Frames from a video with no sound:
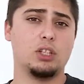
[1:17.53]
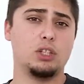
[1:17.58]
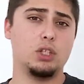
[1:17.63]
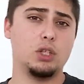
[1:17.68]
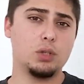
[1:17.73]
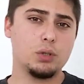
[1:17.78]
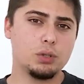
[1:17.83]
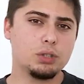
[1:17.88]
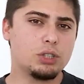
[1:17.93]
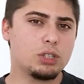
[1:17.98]

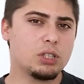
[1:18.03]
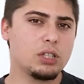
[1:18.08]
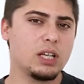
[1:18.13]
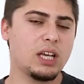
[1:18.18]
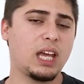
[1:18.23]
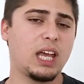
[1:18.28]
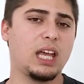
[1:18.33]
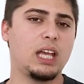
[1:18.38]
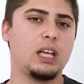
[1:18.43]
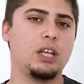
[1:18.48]

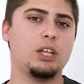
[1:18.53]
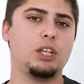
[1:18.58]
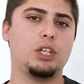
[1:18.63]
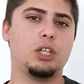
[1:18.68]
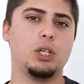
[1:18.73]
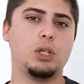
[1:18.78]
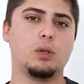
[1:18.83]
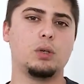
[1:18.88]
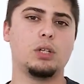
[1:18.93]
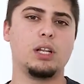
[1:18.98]
usually
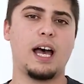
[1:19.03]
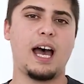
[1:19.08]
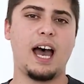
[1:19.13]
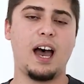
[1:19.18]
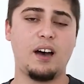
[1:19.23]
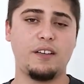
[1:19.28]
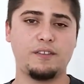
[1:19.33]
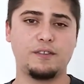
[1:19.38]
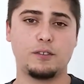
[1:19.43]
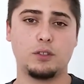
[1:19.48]
you will
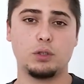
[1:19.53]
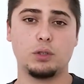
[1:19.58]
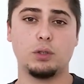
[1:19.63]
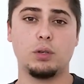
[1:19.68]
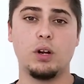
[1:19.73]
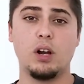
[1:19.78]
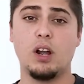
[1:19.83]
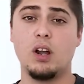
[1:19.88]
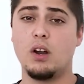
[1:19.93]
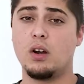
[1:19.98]
have
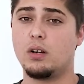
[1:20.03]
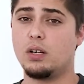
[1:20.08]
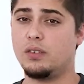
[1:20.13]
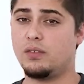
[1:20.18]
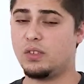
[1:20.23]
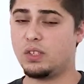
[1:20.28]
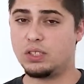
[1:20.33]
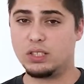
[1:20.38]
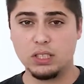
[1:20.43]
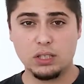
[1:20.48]
to
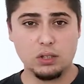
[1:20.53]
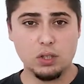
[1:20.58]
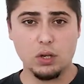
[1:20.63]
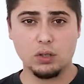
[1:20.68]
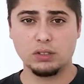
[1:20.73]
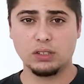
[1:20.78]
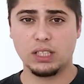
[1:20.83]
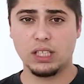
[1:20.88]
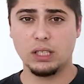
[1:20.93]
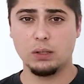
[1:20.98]
revisit
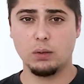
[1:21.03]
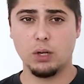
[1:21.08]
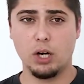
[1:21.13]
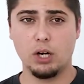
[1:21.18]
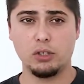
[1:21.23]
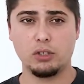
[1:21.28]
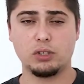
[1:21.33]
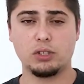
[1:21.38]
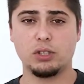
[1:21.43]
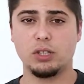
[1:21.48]
those
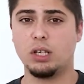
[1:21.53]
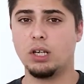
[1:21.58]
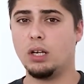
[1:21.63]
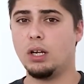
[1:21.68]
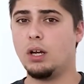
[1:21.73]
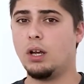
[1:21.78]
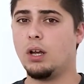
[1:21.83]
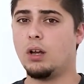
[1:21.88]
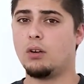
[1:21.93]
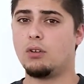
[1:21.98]
keywords,
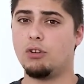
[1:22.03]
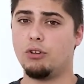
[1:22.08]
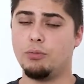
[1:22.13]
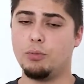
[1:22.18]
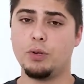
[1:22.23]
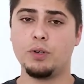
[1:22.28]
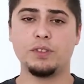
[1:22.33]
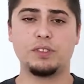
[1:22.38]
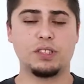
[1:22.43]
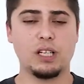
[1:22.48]

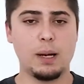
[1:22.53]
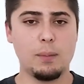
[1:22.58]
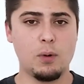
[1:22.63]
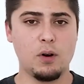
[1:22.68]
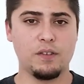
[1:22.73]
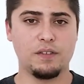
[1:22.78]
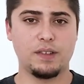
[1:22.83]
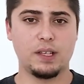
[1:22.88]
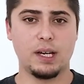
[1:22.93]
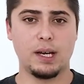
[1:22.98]
remove some
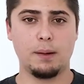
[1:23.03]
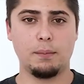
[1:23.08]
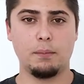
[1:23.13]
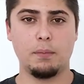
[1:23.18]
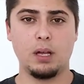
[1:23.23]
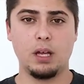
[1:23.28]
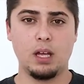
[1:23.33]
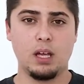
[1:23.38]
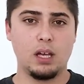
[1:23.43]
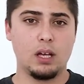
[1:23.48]
of
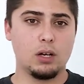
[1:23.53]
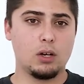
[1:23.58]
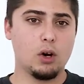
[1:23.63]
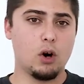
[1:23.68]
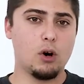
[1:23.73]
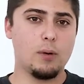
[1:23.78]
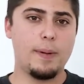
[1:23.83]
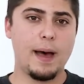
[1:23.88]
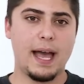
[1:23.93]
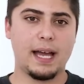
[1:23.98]
them,
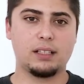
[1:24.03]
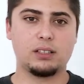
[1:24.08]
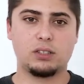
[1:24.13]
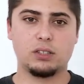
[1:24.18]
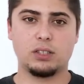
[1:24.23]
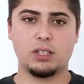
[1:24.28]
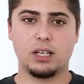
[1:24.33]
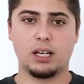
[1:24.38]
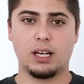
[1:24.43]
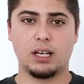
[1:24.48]
go back
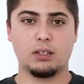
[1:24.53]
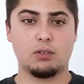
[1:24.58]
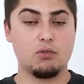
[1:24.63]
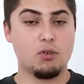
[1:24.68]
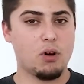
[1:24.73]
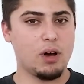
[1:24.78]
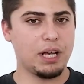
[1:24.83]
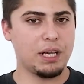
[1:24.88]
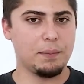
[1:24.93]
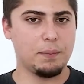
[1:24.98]
to the
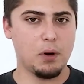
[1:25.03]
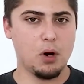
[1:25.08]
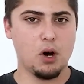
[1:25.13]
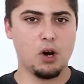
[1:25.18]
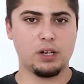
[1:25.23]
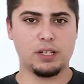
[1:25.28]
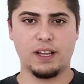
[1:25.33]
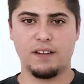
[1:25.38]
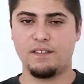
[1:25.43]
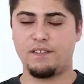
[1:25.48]
drawing
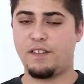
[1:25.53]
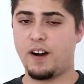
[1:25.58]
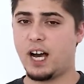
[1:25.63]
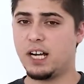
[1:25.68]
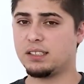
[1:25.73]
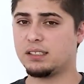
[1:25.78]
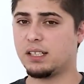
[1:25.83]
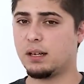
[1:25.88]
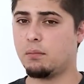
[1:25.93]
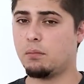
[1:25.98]
board and
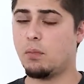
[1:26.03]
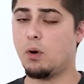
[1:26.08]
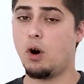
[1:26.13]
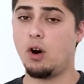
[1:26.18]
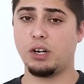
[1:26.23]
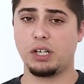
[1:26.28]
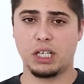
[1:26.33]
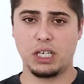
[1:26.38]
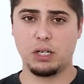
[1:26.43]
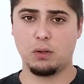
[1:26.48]
find some
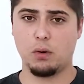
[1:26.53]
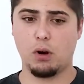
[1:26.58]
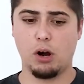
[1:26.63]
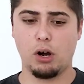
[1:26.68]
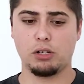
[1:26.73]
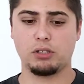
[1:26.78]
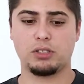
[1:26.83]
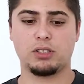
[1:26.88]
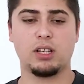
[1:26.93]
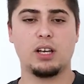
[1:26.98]
more
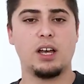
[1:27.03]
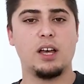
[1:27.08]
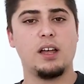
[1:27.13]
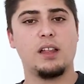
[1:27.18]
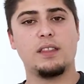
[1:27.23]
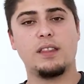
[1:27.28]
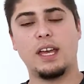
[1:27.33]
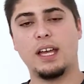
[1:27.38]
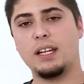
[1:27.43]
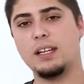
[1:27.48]
keywords,
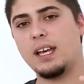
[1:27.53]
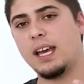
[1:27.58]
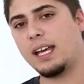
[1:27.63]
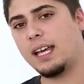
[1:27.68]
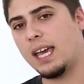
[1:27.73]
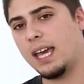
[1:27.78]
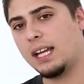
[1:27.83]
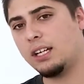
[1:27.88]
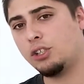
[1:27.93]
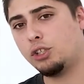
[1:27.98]
then
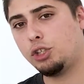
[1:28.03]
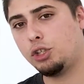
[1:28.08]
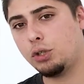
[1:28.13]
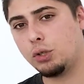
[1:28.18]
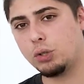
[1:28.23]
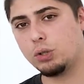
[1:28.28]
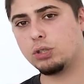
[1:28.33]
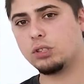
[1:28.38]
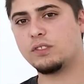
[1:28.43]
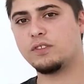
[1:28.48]
again
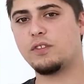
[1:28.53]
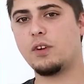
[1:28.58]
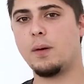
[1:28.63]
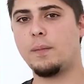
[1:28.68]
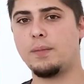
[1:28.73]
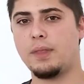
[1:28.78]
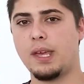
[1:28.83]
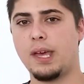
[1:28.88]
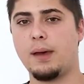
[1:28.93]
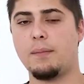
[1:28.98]
choose
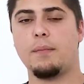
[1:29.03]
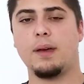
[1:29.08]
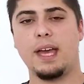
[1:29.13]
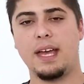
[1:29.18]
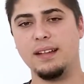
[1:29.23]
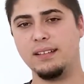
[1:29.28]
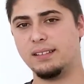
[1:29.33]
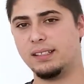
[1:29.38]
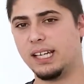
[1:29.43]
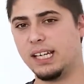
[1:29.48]
from them
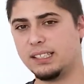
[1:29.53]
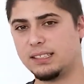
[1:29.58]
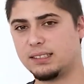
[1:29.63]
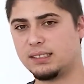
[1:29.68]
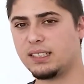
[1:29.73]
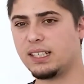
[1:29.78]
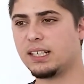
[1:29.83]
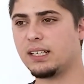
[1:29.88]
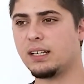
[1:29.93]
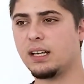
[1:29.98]
and
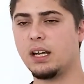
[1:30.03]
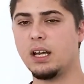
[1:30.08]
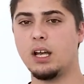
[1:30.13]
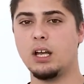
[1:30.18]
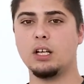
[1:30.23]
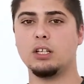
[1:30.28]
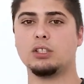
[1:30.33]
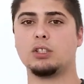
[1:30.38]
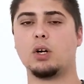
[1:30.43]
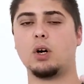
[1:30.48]
test it.
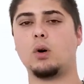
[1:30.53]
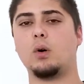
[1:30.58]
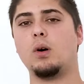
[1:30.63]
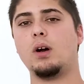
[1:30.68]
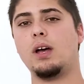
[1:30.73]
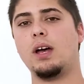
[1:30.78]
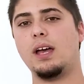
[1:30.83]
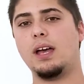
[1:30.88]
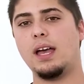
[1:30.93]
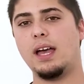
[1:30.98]

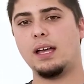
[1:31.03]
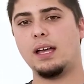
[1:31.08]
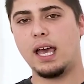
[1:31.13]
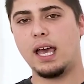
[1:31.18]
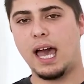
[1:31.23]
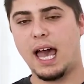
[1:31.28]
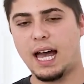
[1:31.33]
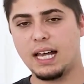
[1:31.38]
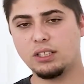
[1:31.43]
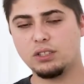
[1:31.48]
So
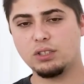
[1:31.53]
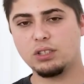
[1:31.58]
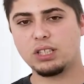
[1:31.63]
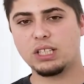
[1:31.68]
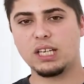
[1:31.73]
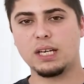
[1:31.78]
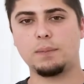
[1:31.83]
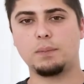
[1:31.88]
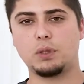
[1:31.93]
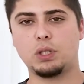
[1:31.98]
as you
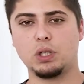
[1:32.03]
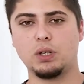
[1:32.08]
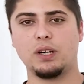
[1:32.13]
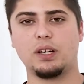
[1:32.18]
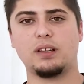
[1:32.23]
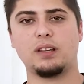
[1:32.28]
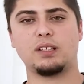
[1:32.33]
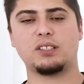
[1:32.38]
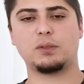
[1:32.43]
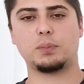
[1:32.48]
keep
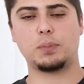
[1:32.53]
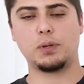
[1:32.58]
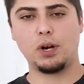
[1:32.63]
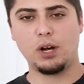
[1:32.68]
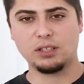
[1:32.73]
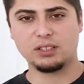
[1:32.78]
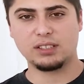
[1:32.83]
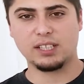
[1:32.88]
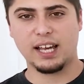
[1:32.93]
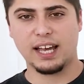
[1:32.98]
doing this
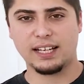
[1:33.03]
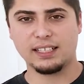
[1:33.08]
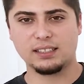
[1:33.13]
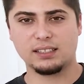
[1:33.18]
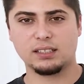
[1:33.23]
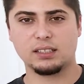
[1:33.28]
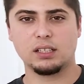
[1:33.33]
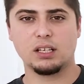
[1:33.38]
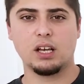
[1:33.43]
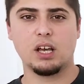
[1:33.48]

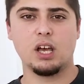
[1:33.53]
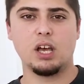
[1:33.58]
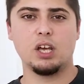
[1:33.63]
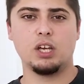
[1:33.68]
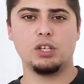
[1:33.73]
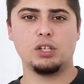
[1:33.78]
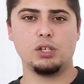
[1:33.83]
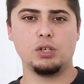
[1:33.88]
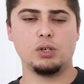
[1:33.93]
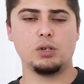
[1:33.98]
process,
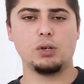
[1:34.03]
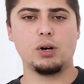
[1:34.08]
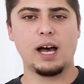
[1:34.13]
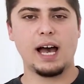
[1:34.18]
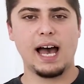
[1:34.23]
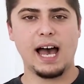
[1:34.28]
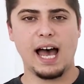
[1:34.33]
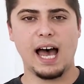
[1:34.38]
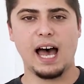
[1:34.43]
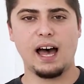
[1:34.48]
you
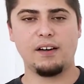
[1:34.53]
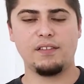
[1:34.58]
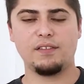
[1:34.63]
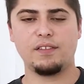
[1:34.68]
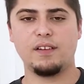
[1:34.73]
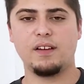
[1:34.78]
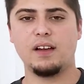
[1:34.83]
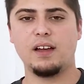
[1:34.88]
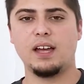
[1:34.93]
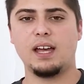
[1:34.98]

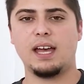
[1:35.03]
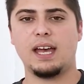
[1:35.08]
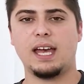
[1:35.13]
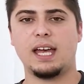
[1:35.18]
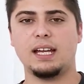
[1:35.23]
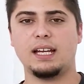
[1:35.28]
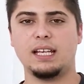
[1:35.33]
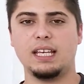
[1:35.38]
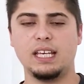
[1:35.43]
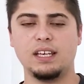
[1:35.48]
have
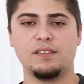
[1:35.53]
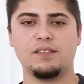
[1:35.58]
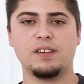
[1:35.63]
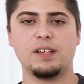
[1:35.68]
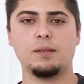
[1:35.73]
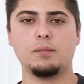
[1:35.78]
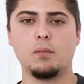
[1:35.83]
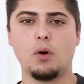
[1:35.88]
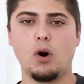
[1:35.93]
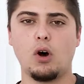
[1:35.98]
an
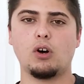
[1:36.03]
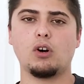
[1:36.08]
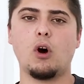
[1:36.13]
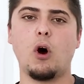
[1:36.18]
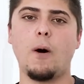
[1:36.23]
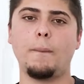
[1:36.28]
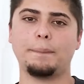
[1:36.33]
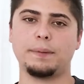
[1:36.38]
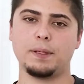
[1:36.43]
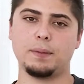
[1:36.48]
even more
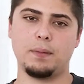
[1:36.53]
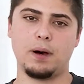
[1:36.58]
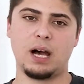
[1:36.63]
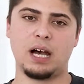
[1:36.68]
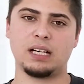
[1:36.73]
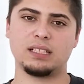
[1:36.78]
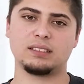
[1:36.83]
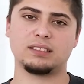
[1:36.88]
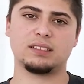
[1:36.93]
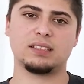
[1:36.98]

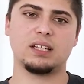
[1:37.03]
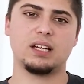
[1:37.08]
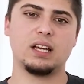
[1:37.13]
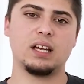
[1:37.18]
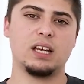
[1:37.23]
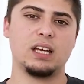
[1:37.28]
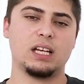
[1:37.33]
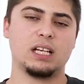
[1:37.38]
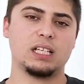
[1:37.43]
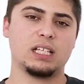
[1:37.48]
optimized
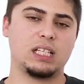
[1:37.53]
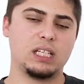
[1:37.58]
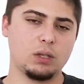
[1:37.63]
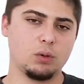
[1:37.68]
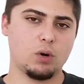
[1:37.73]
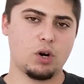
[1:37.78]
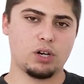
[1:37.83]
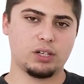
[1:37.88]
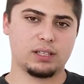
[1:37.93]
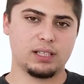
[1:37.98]

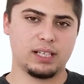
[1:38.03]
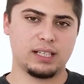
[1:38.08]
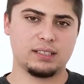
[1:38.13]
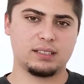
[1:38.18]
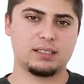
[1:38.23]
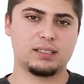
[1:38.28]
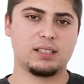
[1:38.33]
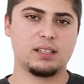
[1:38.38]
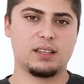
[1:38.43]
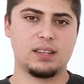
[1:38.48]
keyword
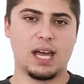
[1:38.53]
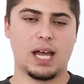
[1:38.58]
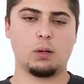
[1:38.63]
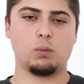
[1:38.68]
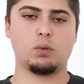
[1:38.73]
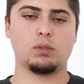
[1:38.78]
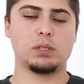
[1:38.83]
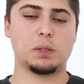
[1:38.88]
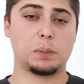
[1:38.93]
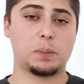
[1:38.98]
list
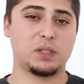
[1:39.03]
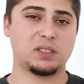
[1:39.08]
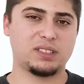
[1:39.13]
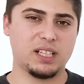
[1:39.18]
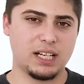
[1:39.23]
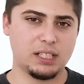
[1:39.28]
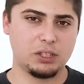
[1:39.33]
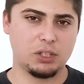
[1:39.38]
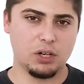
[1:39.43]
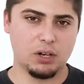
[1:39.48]
that will
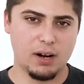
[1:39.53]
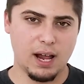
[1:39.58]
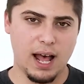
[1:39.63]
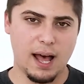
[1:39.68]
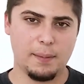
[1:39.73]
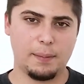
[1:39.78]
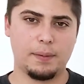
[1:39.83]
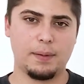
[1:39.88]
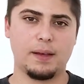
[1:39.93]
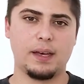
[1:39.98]
represent your
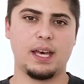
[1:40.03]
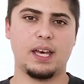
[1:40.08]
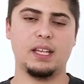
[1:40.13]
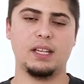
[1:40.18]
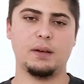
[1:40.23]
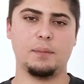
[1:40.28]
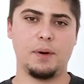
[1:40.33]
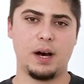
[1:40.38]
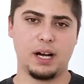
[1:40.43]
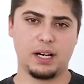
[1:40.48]
app
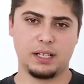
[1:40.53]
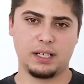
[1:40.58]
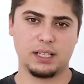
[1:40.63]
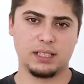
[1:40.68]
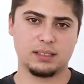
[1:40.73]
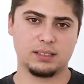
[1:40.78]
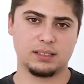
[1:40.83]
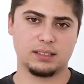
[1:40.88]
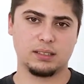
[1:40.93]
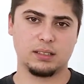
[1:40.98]
in the
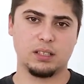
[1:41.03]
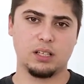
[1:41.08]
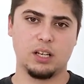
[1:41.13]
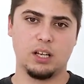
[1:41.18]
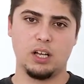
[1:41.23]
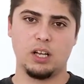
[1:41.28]
markets.